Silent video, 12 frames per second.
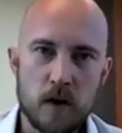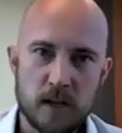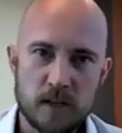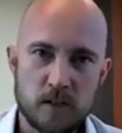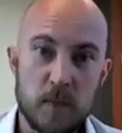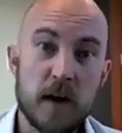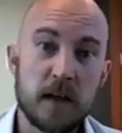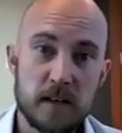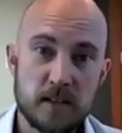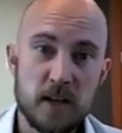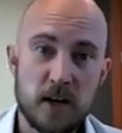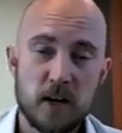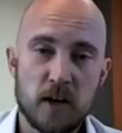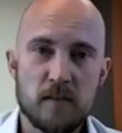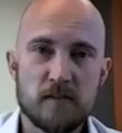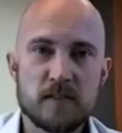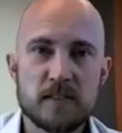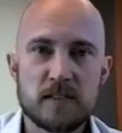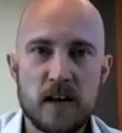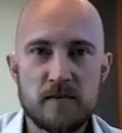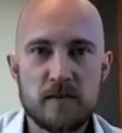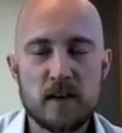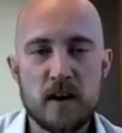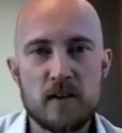expanded tier of
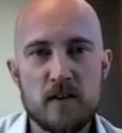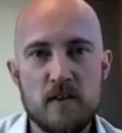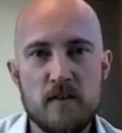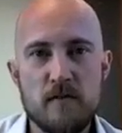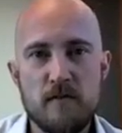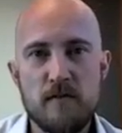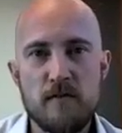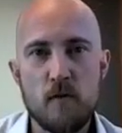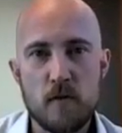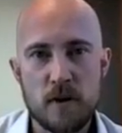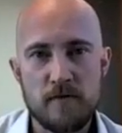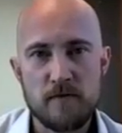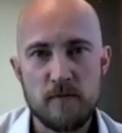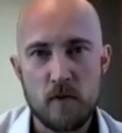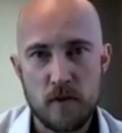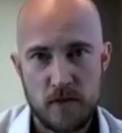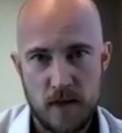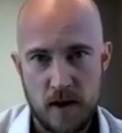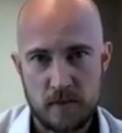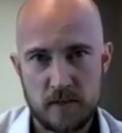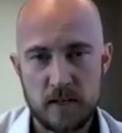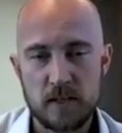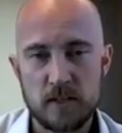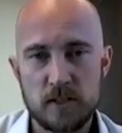
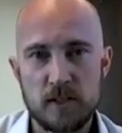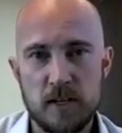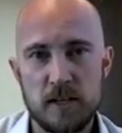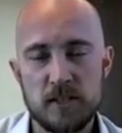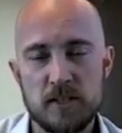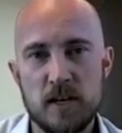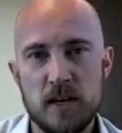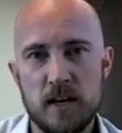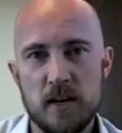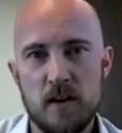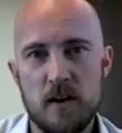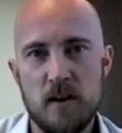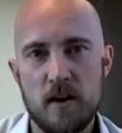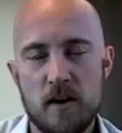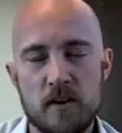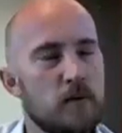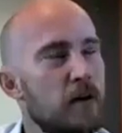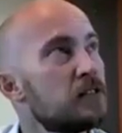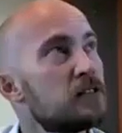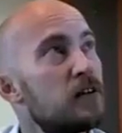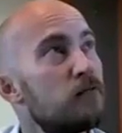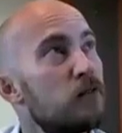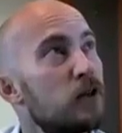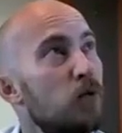744,000 and change in our
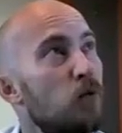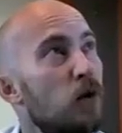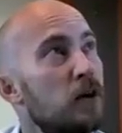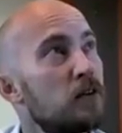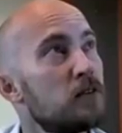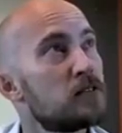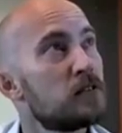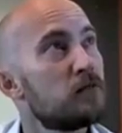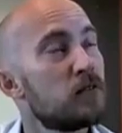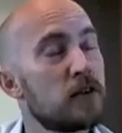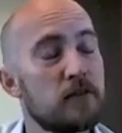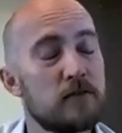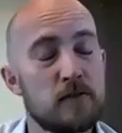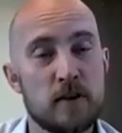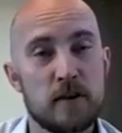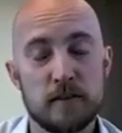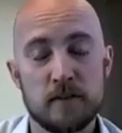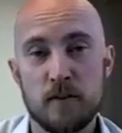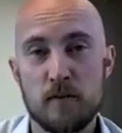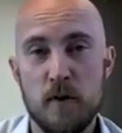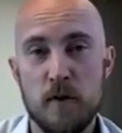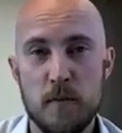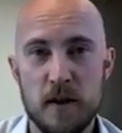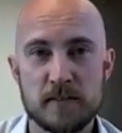741, 744. Don't
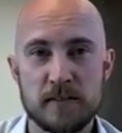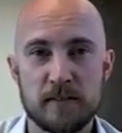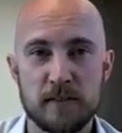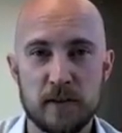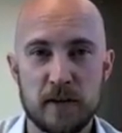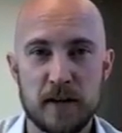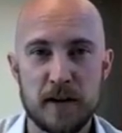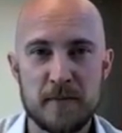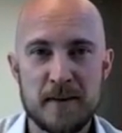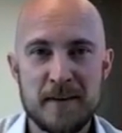quote me. I always have to look it up.